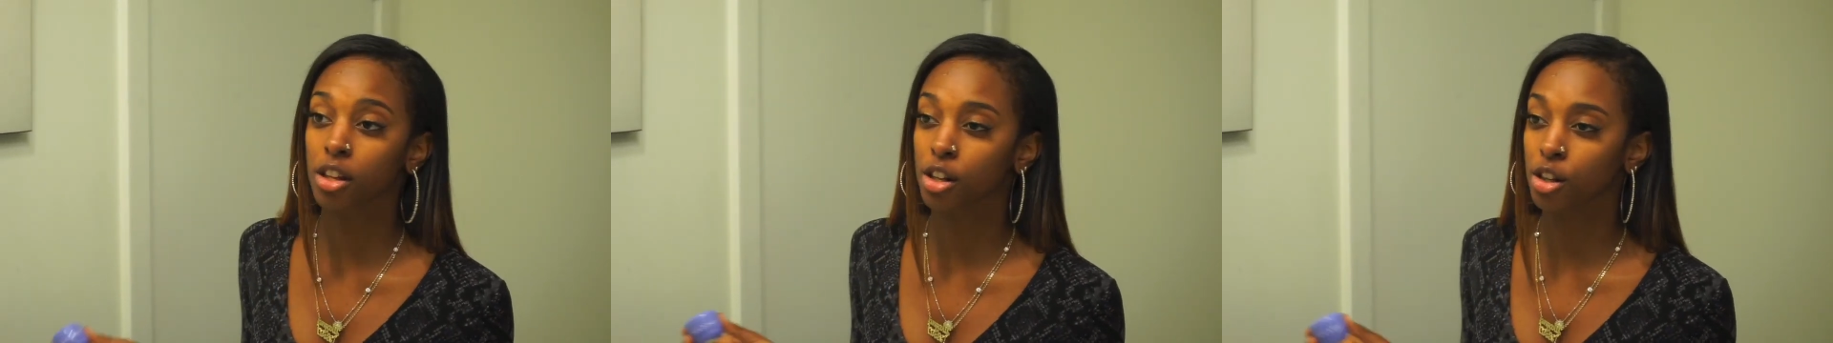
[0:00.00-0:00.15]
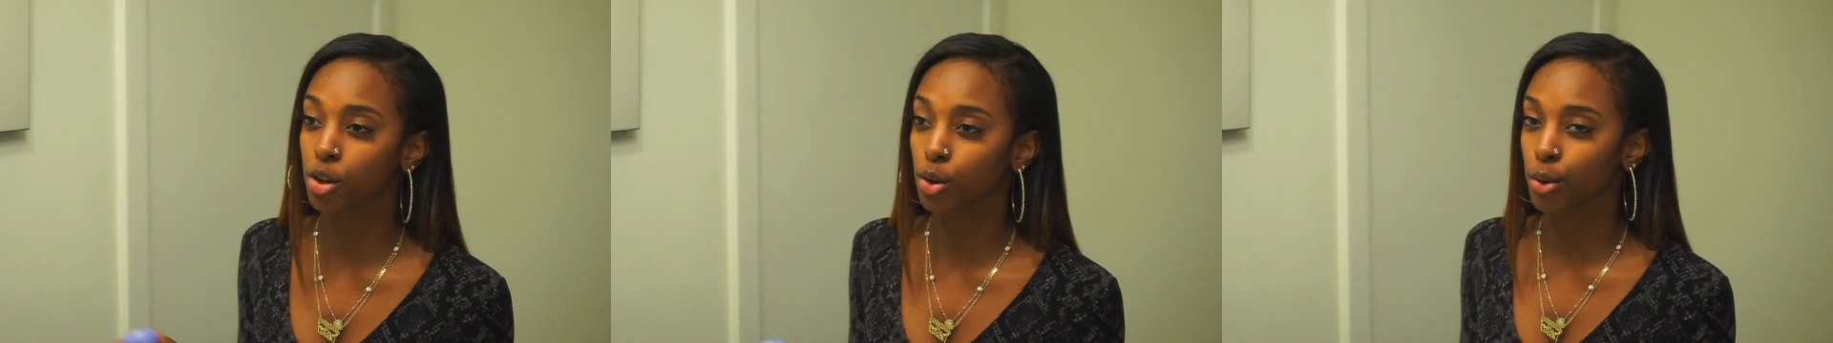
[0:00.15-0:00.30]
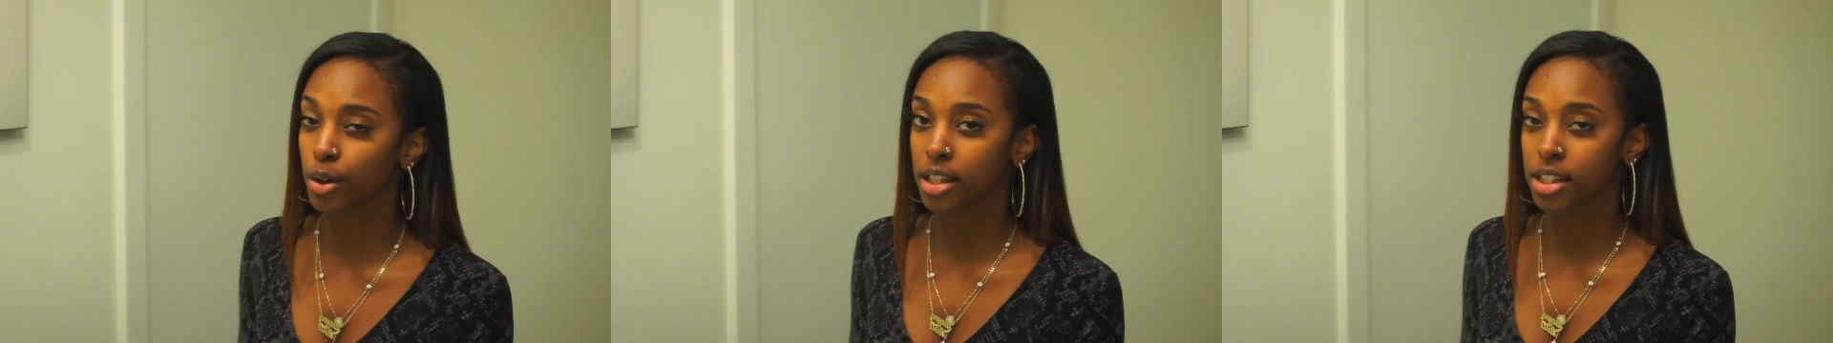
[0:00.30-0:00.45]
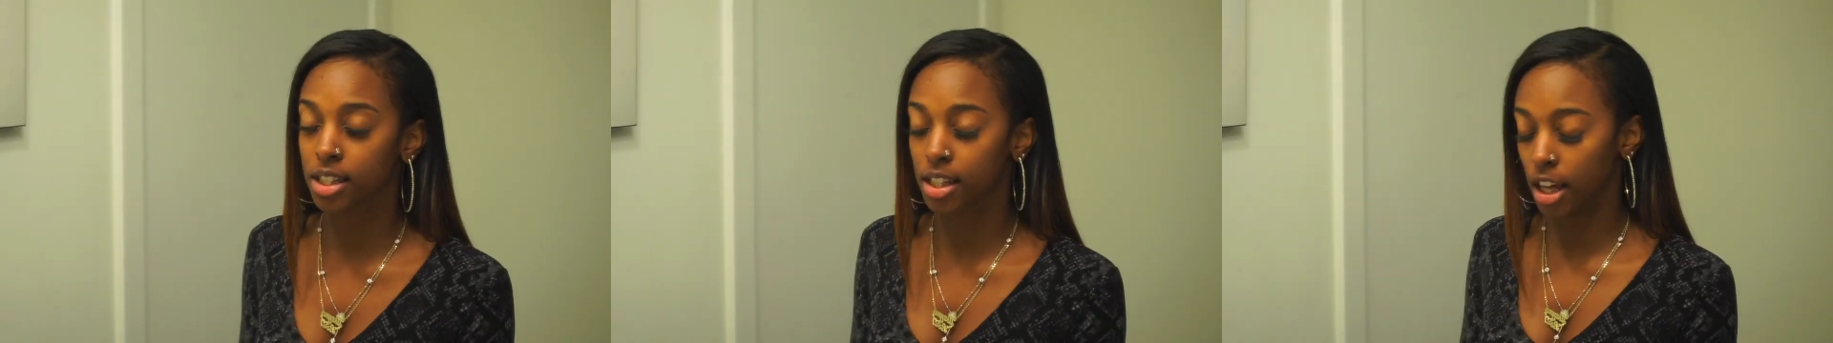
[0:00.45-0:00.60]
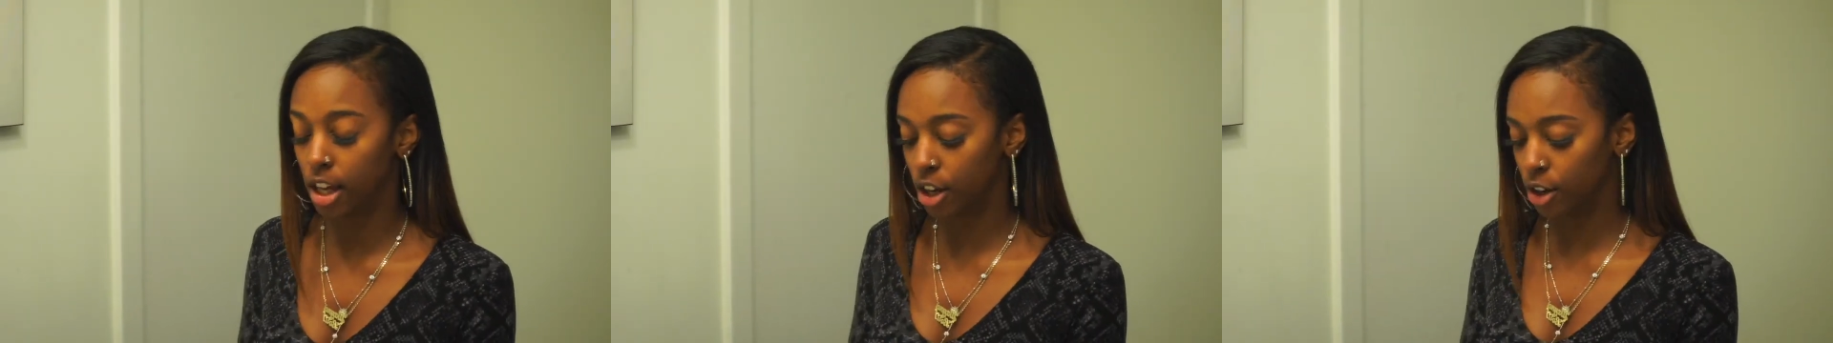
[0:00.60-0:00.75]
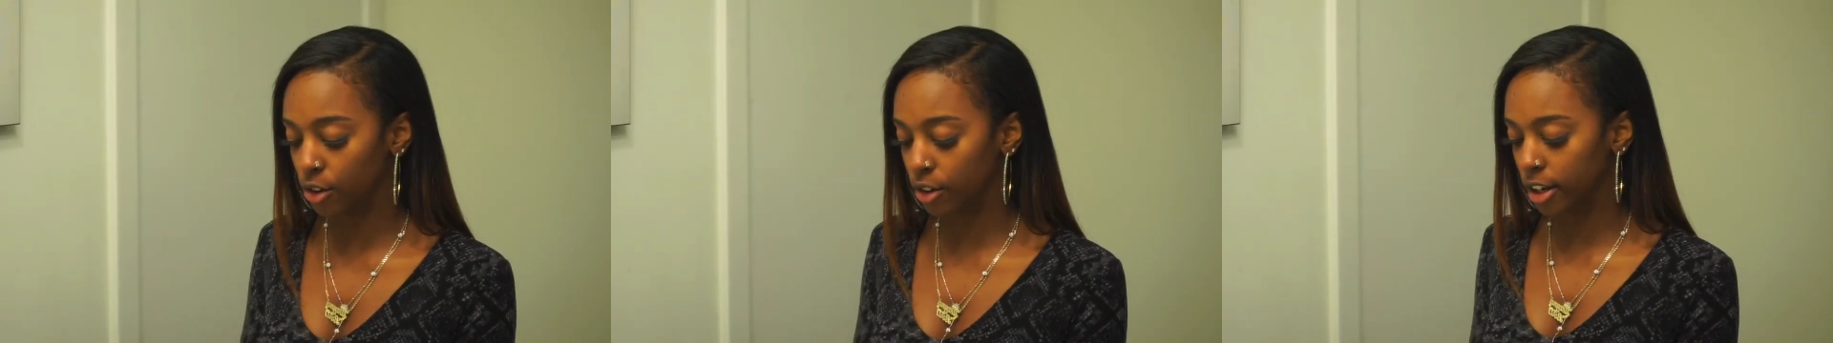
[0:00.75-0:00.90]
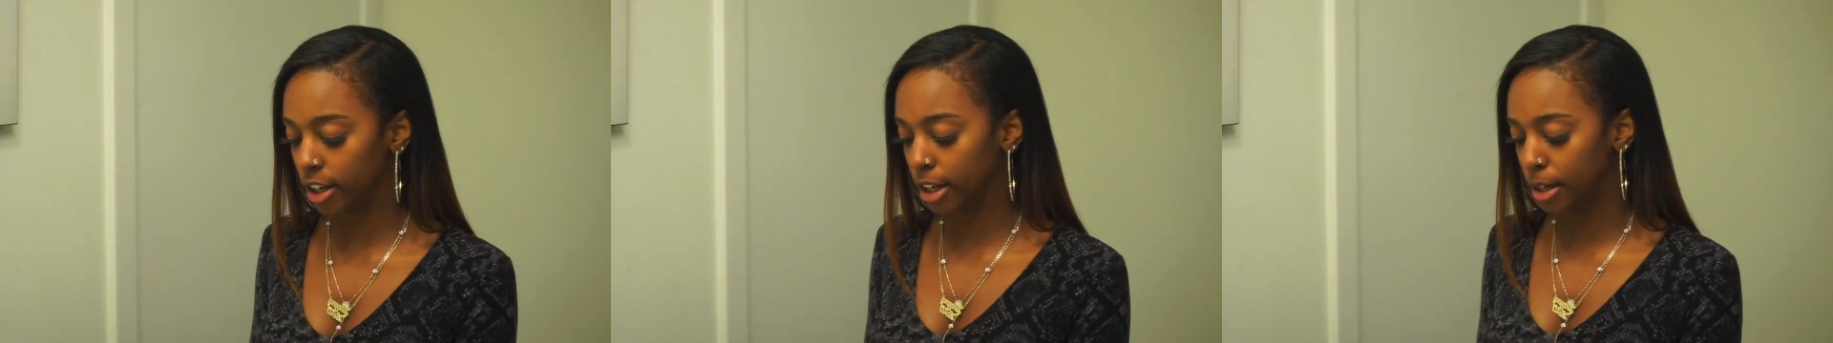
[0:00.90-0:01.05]
the Dewy
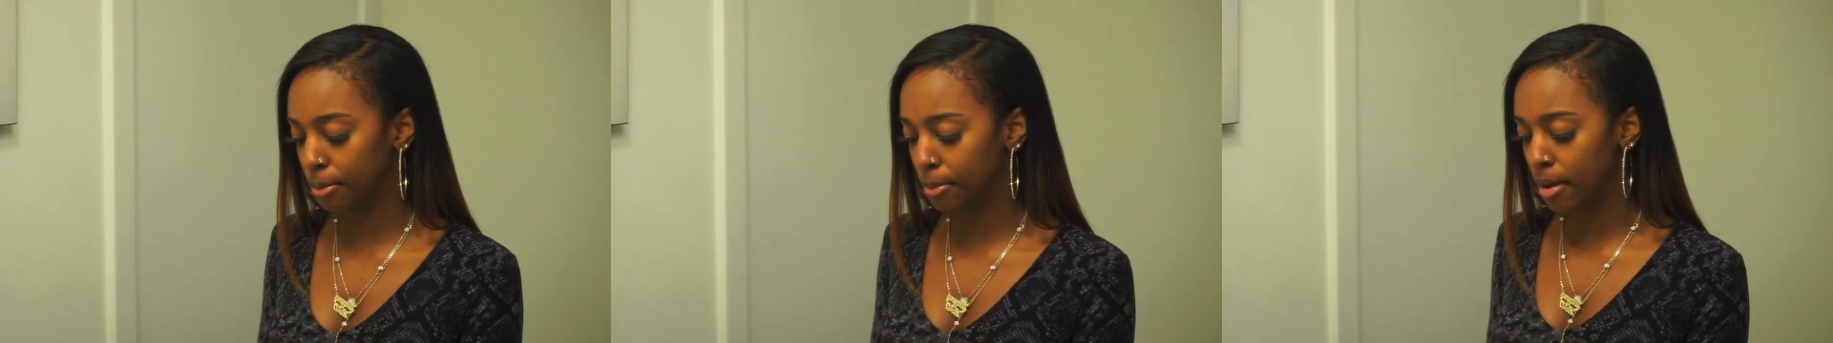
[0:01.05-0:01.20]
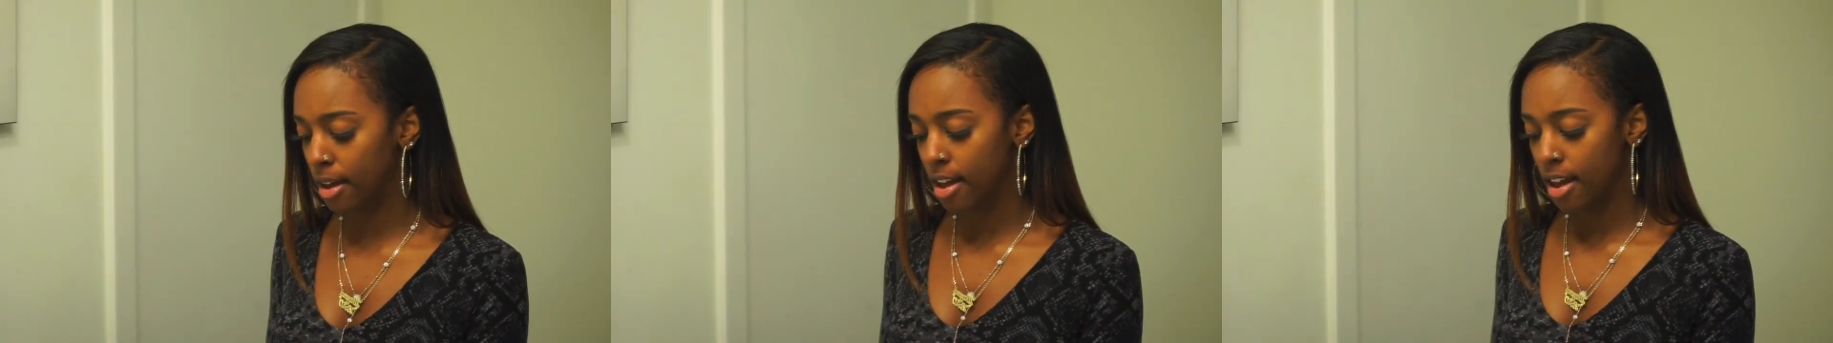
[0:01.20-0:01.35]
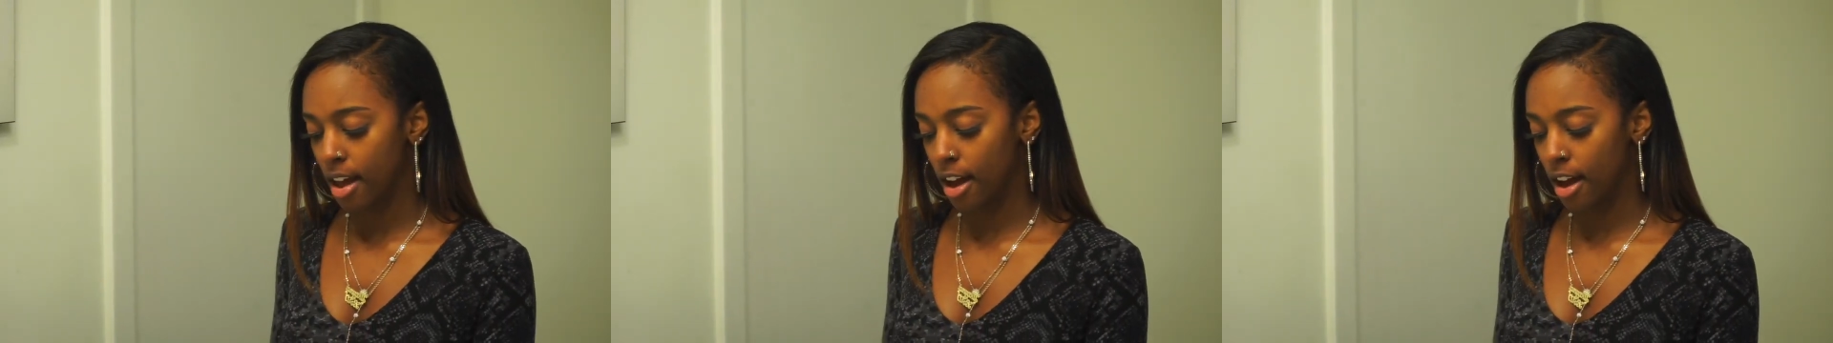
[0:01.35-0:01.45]
Skin Cream.